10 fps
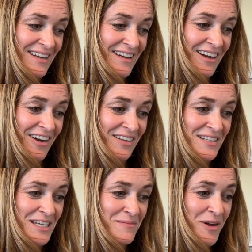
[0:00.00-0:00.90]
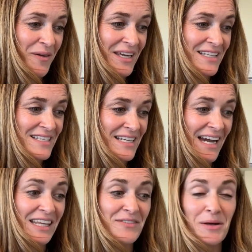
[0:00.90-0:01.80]
All right, let's keep going and see. I
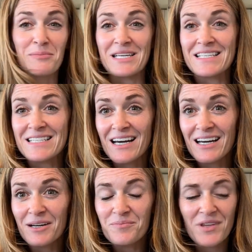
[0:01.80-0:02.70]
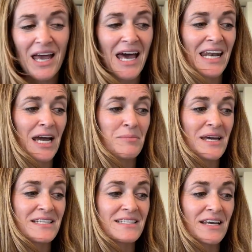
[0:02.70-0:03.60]
live in Ibiza, and I pay
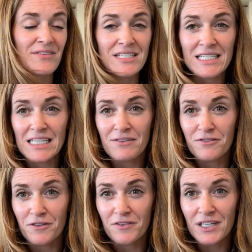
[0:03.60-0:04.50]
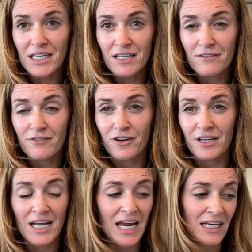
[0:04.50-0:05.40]
$1,750 for an
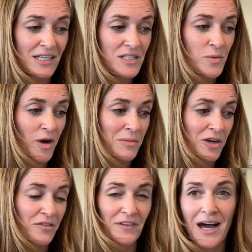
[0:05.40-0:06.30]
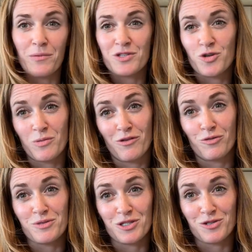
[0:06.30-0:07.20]
80 square meter flat with 2
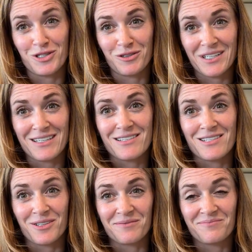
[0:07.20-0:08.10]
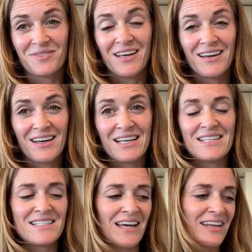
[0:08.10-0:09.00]
bedrooms and utilities. So
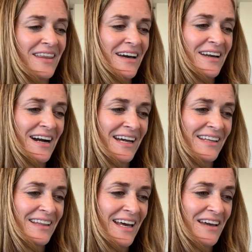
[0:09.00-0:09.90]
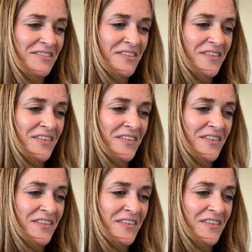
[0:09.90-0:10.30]
selling that island life.